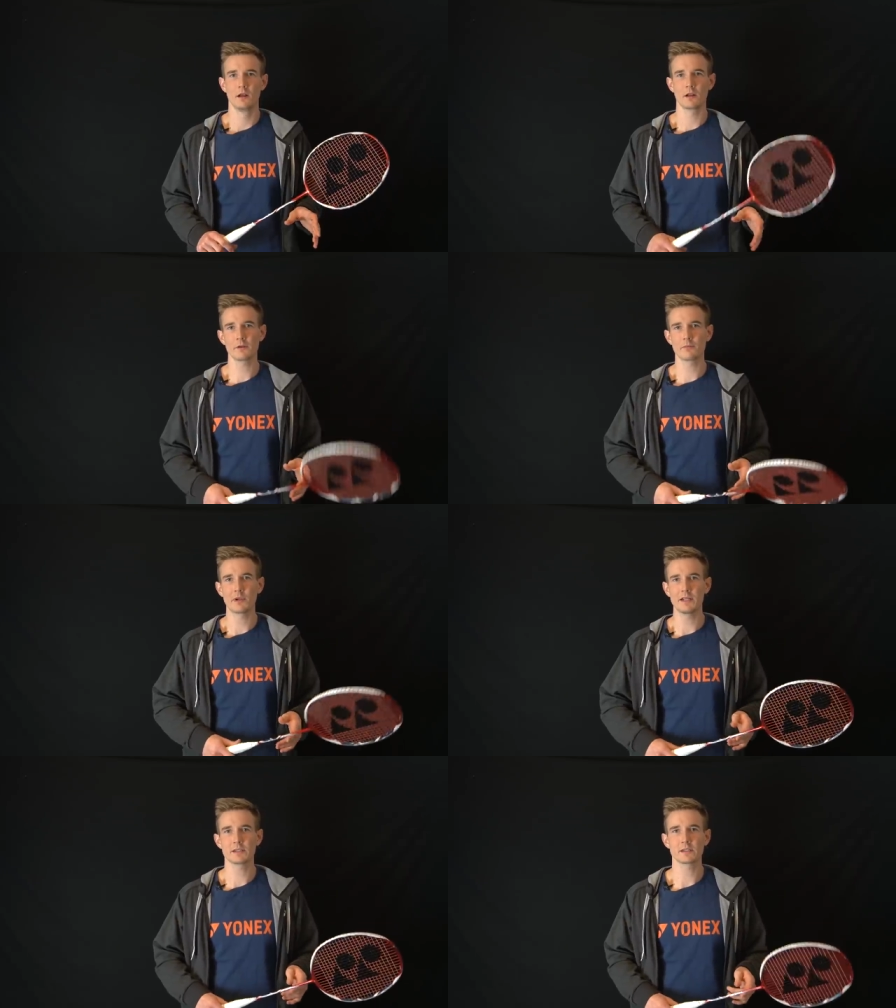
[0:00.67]
A lot
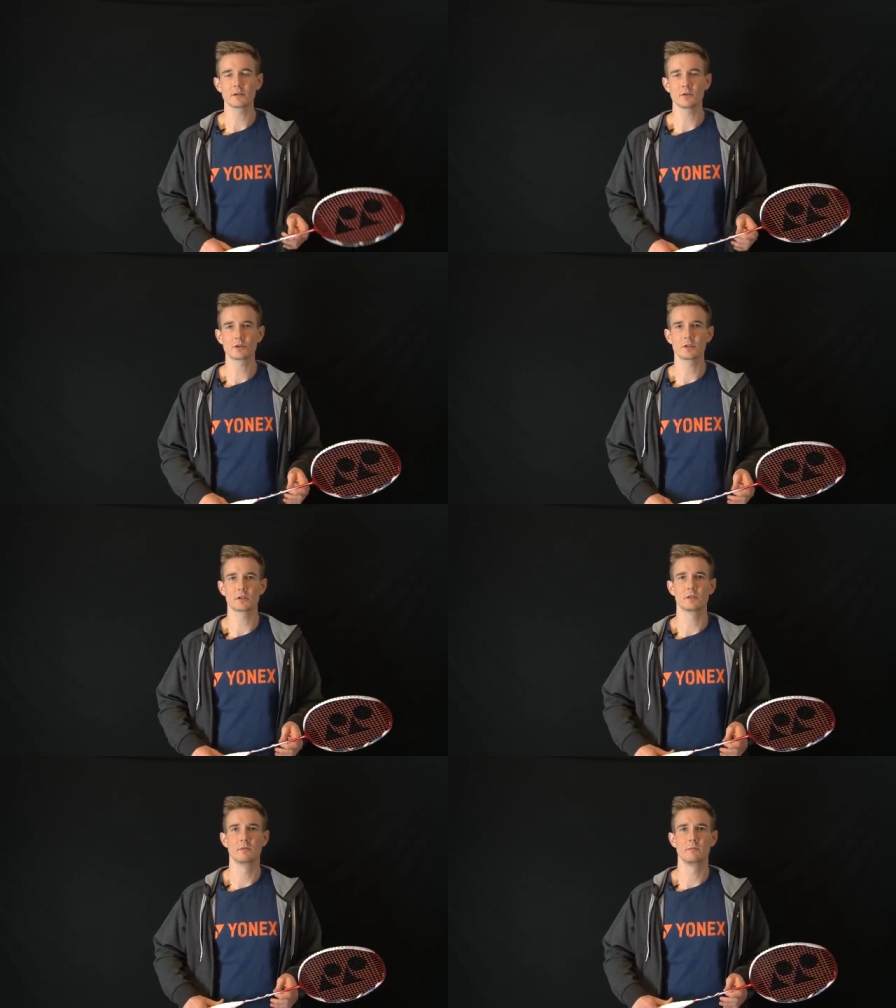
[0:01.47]
of players and
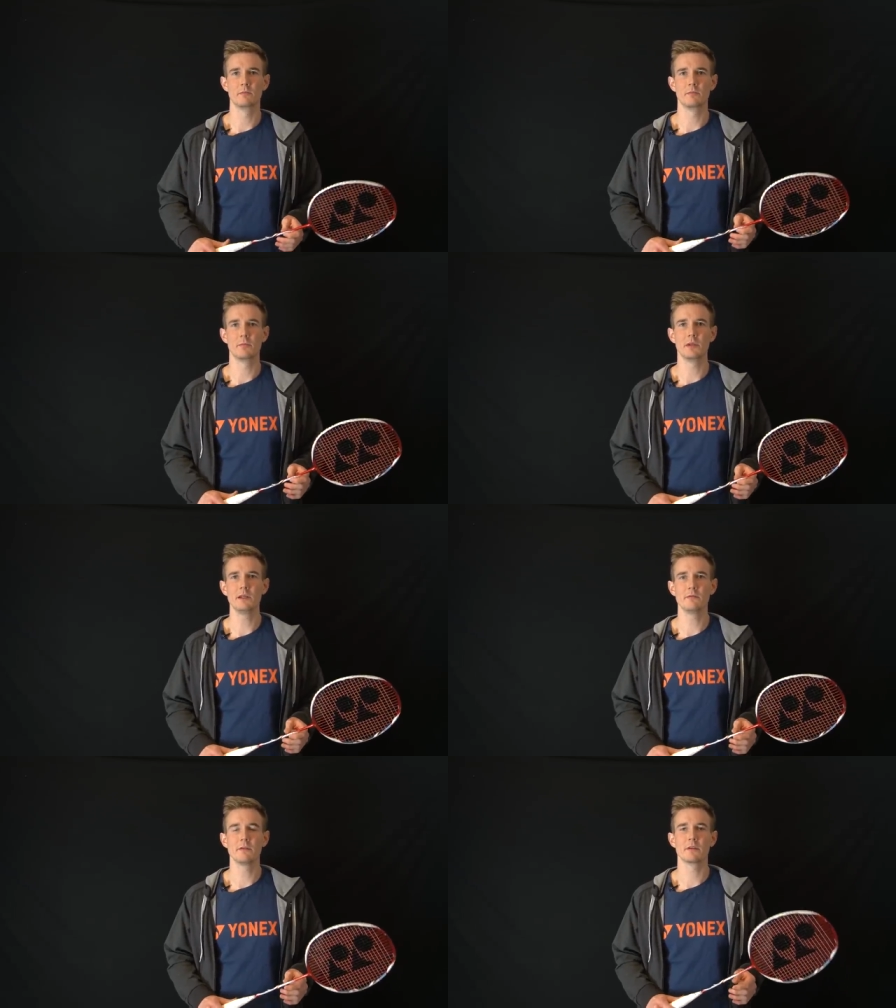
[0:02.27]
coaches
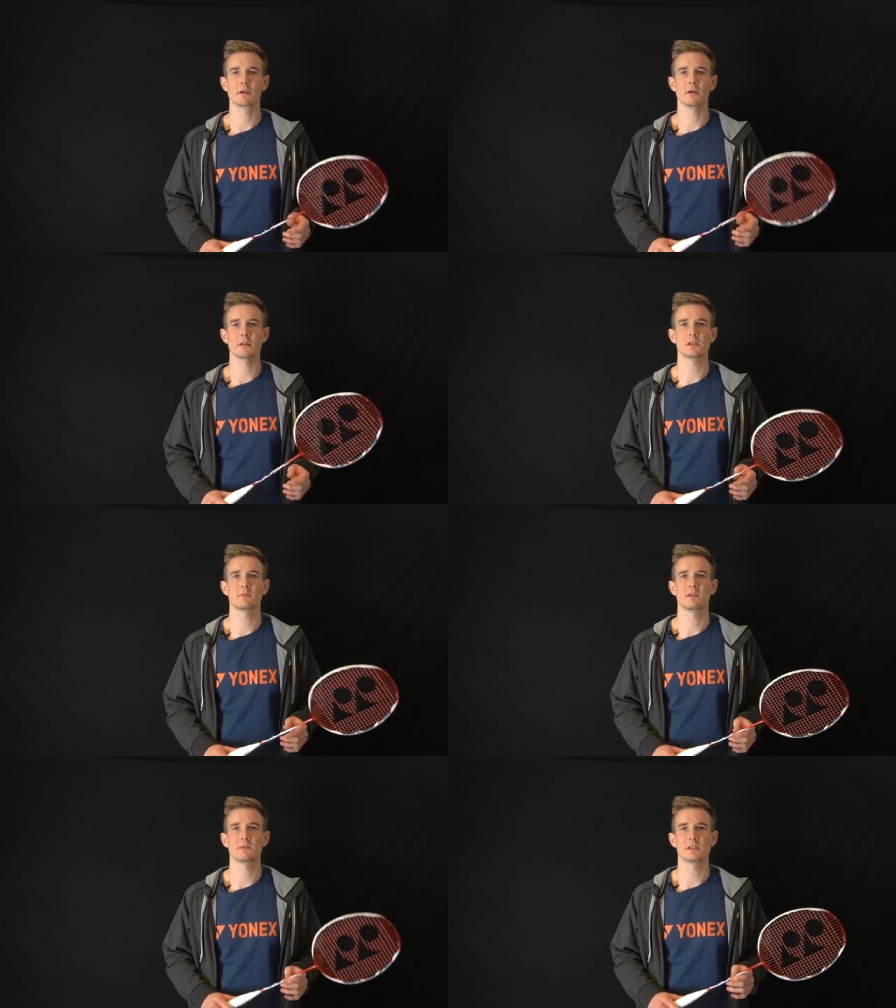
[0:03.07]
believe in the
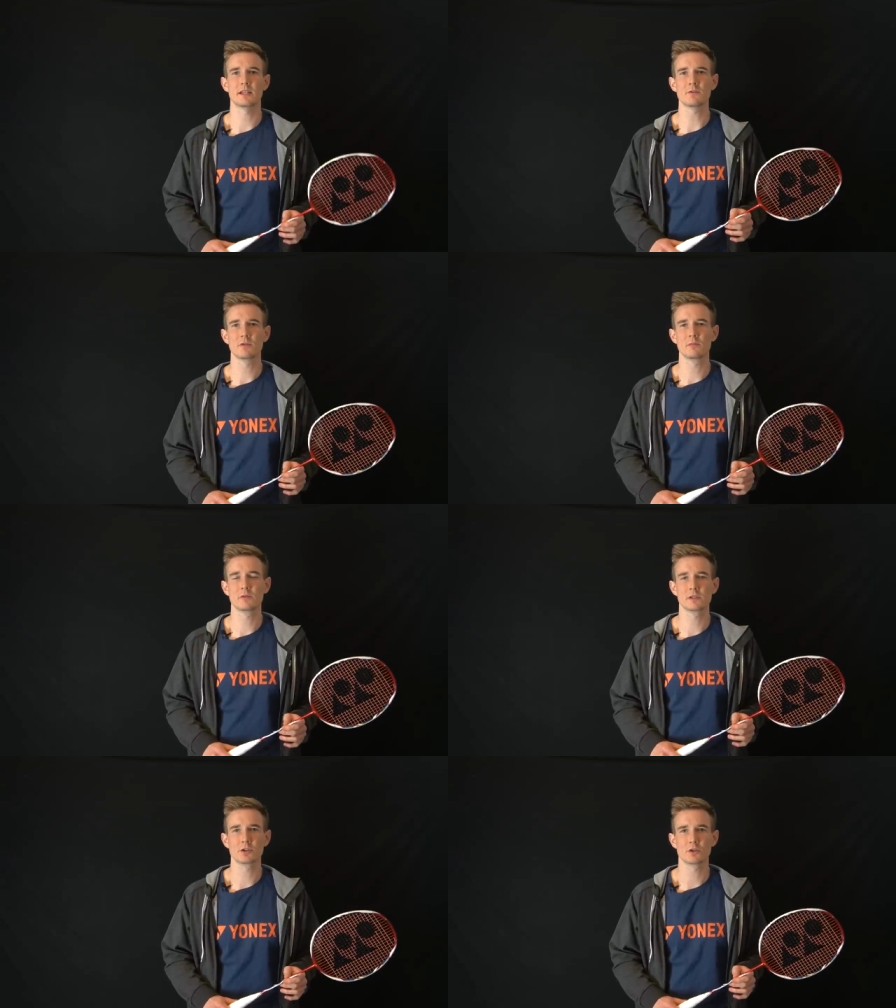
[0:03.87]
concept of a central
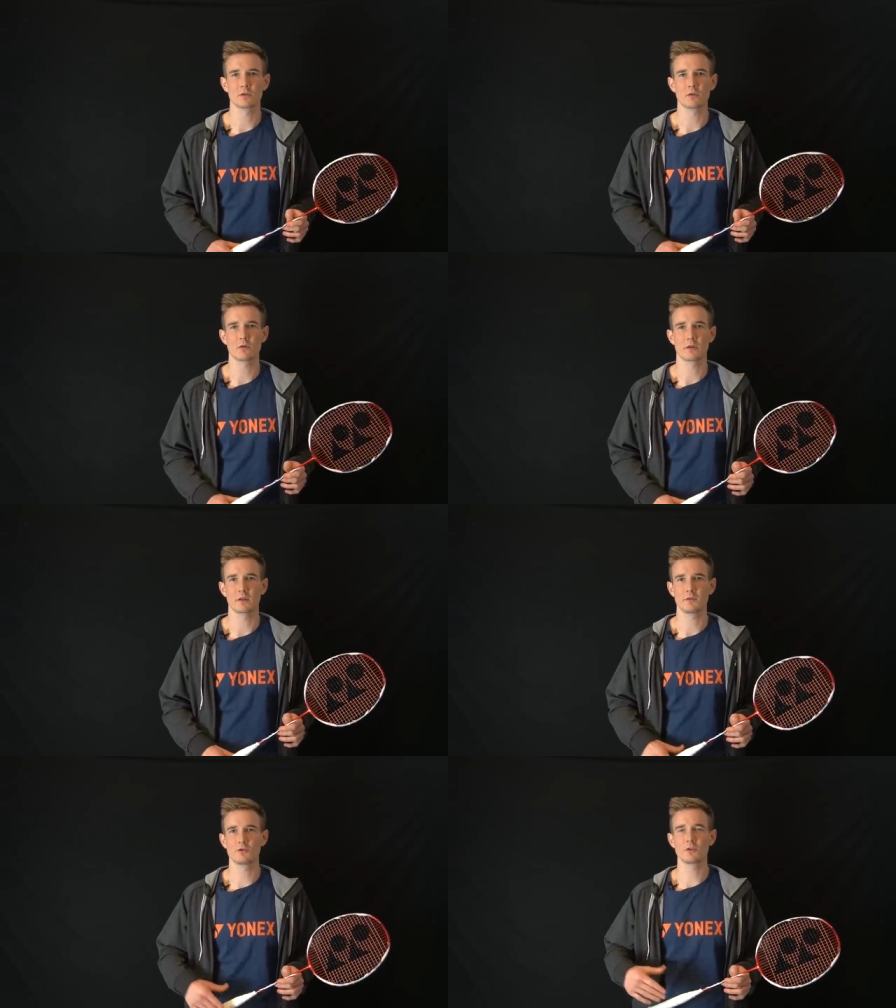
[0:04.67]
position on
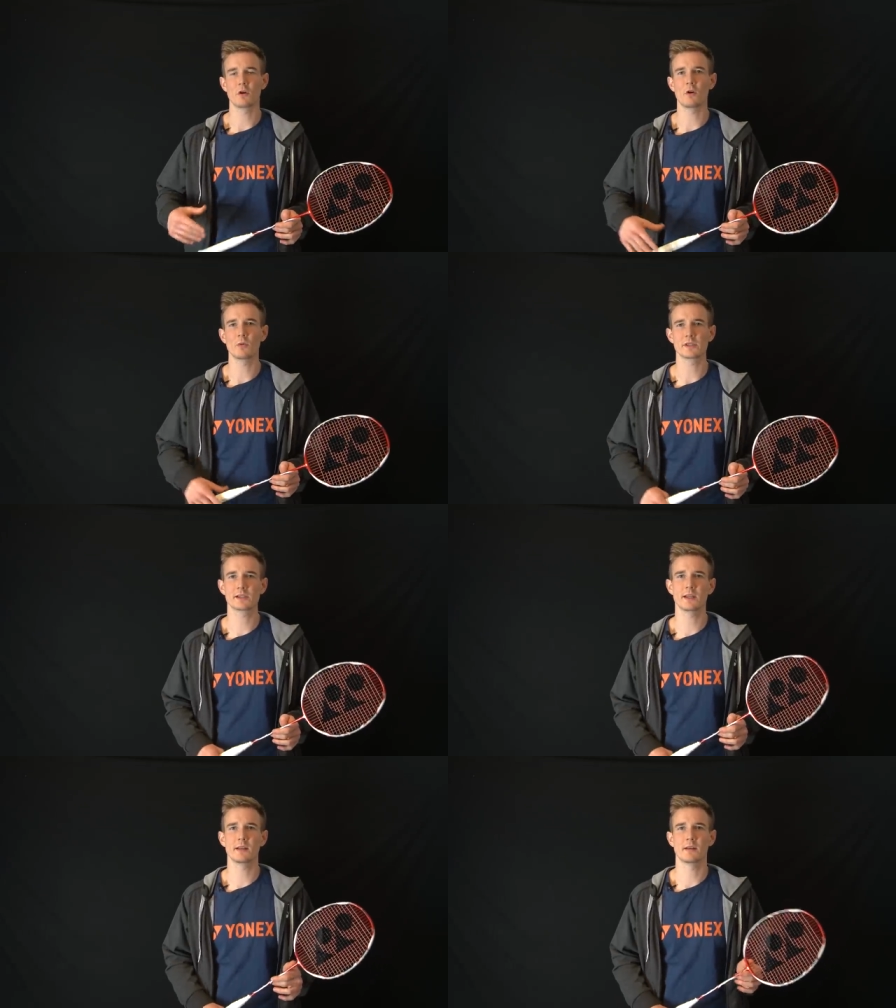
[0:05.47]
court that you should
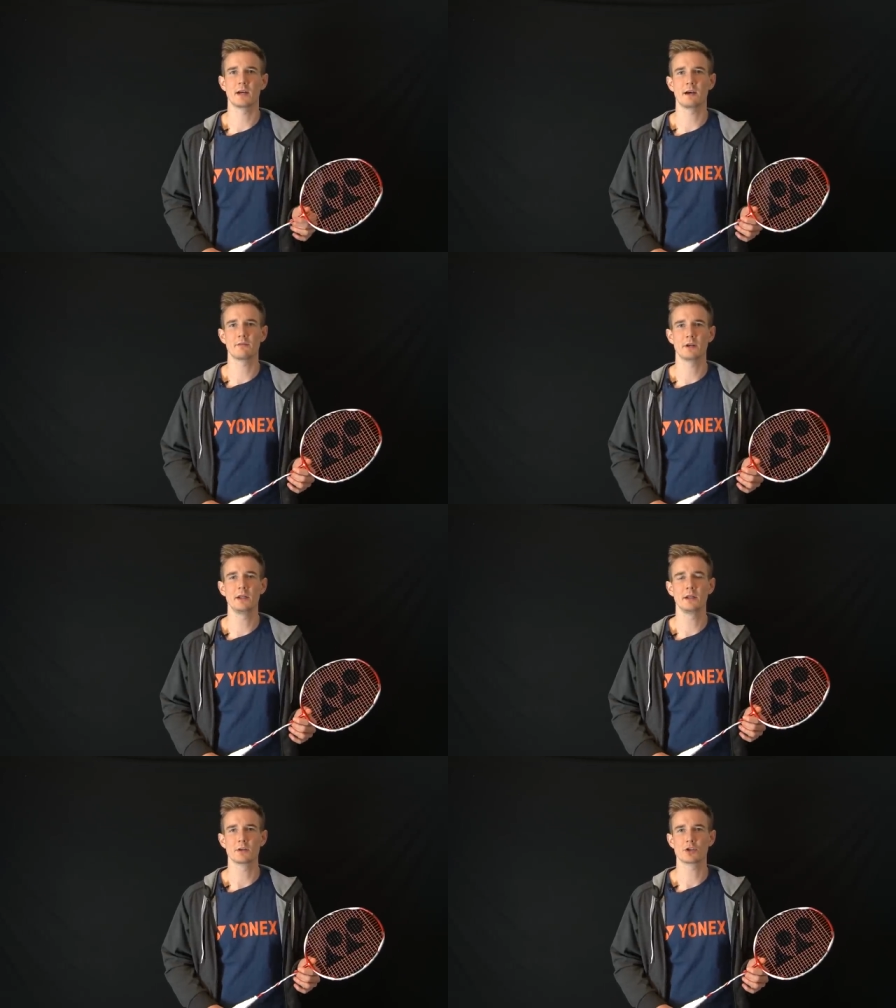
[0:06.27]
always get in after
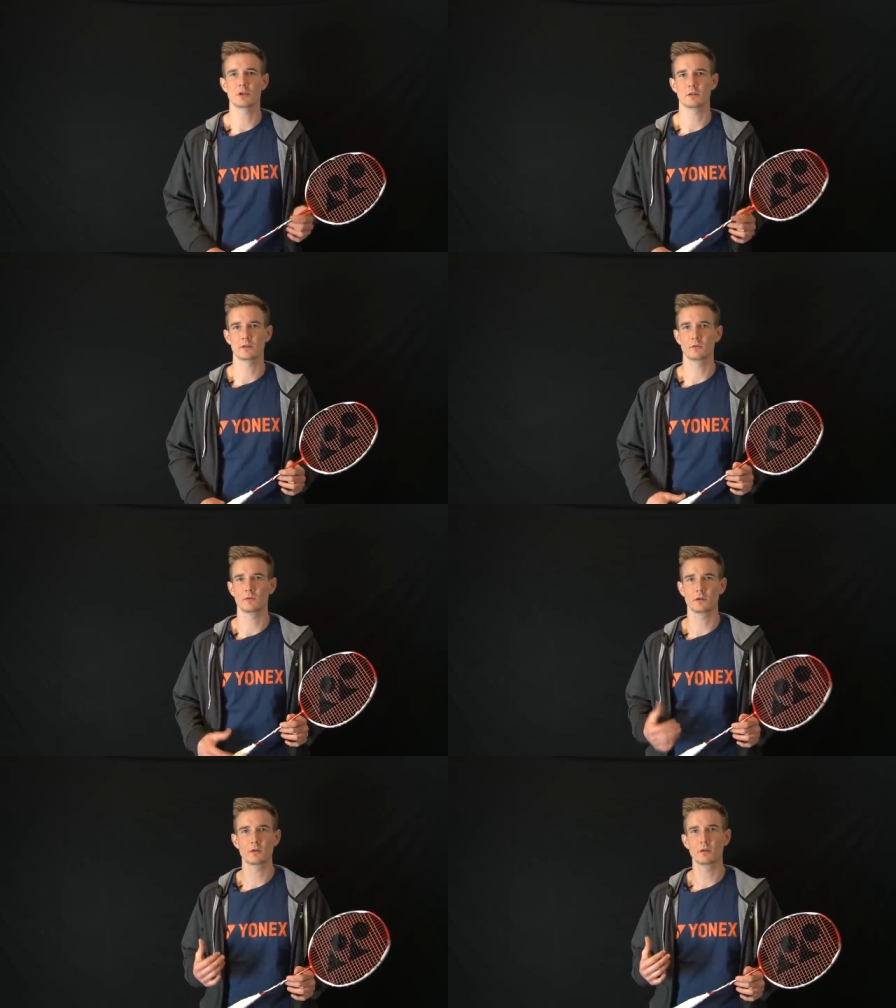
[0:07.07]
hitting a shot.
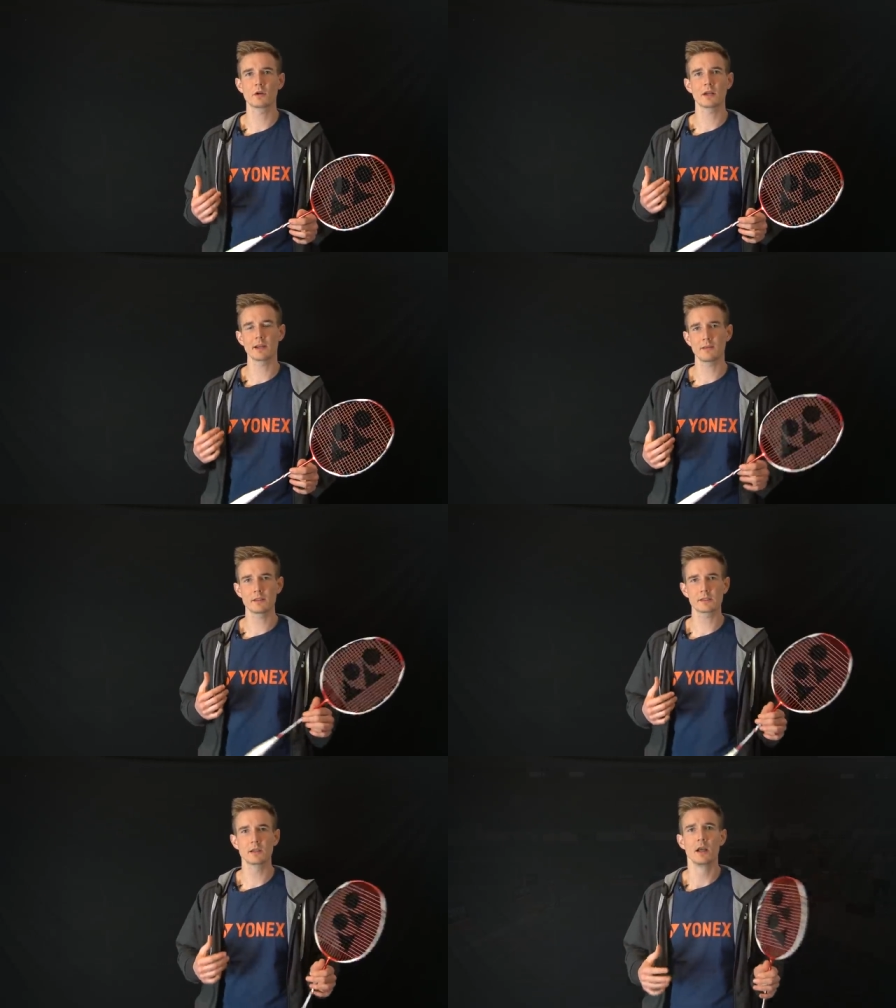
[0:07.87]
So it could look like
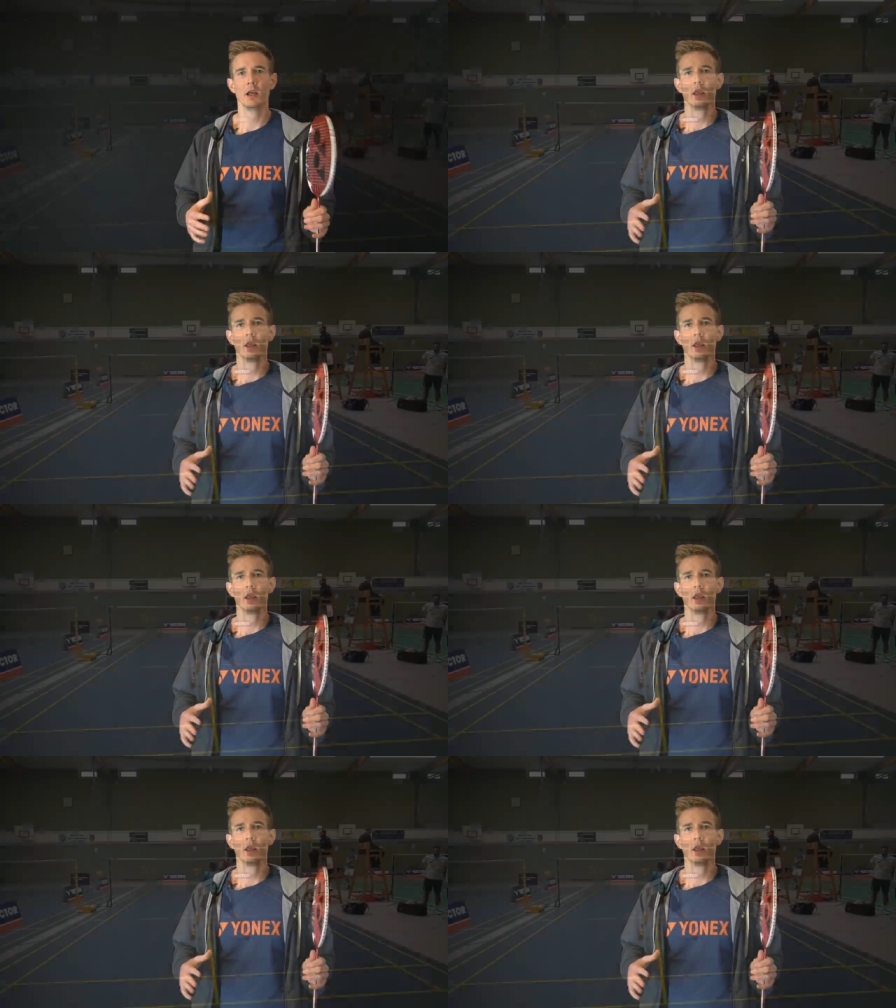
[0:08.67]
this